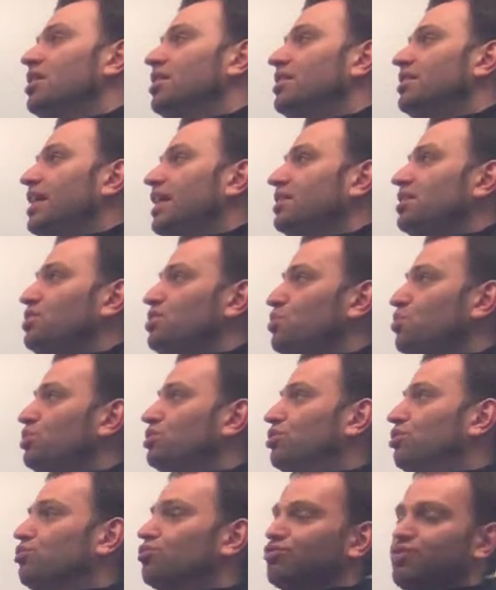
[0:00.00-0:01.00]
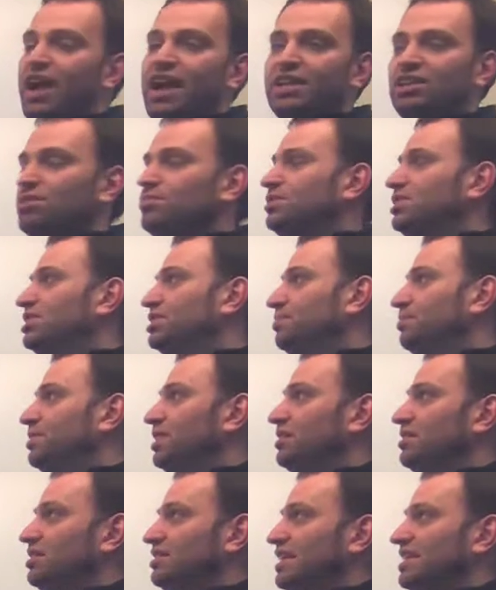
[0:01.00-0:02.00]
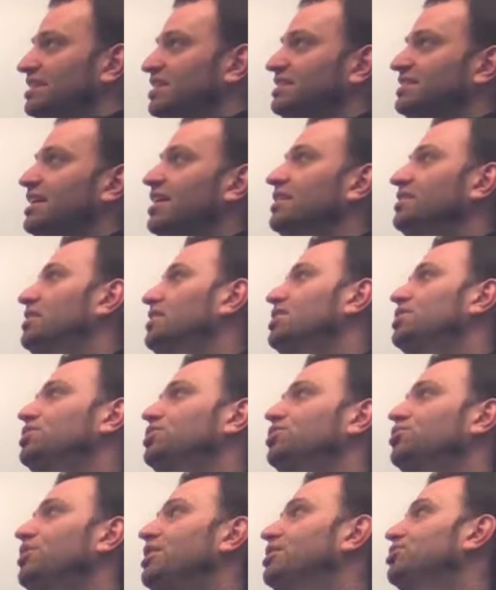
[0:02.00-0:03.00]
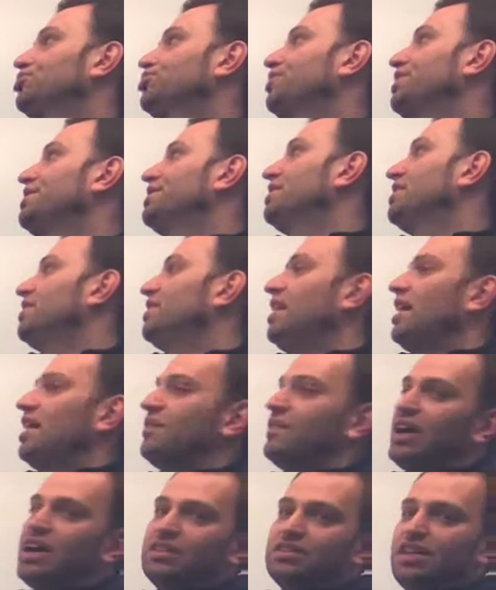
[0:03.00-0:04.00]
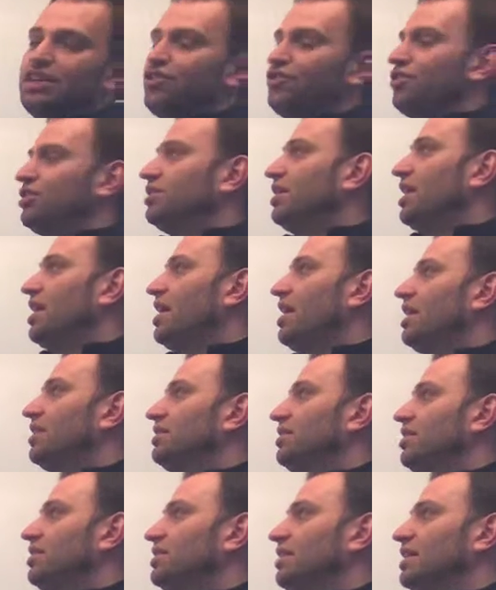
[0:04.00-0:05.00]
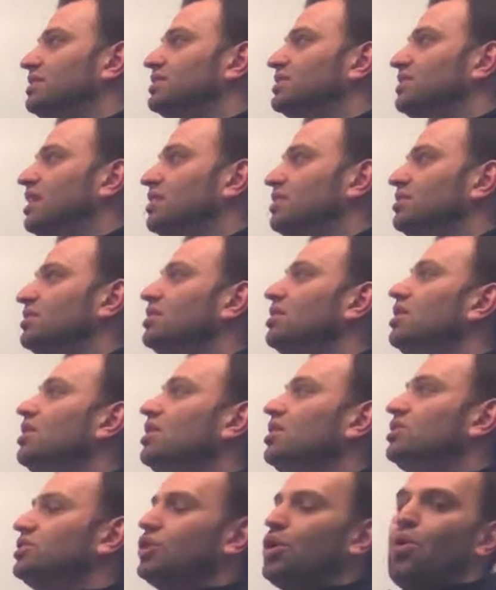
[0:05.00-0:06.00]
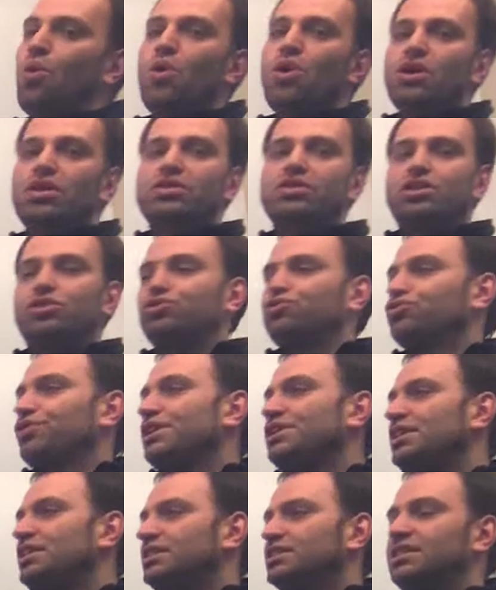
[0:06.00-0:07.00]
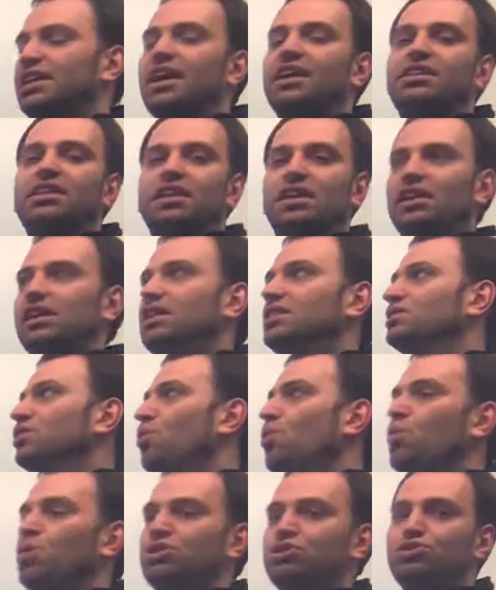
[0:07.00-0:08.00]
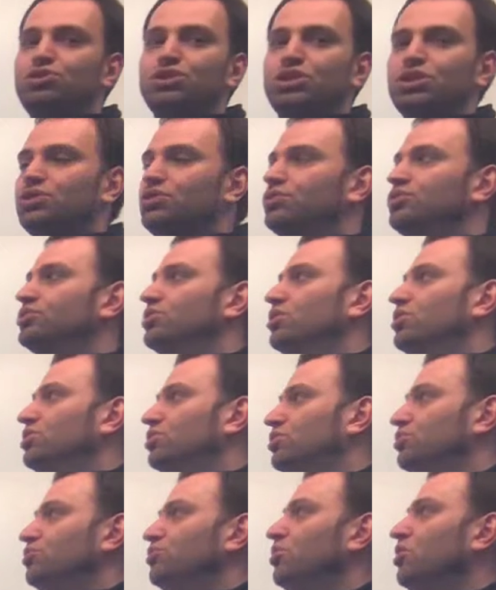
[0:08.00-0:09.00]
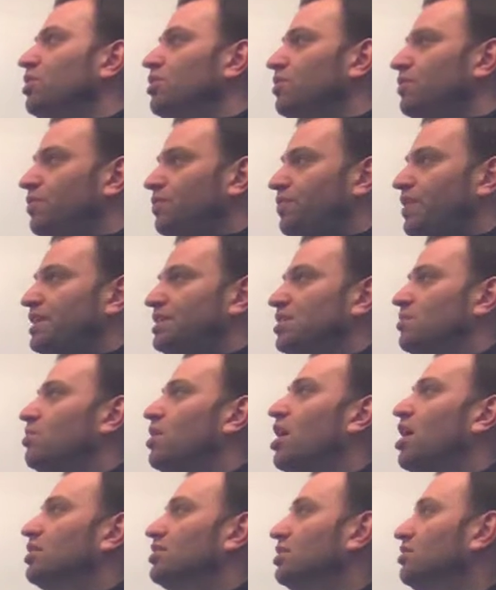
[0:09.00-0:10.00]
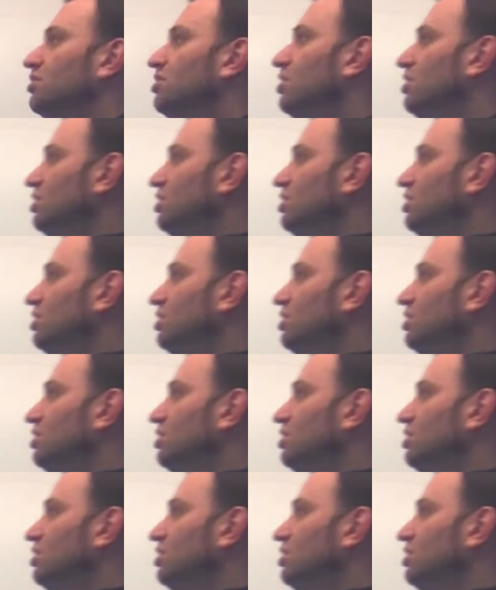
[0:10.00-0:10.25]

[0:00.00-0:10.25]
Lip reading: Then you would randomly split the dataset into a training, a validation, and a test set. So the training set is what you use to fit a model.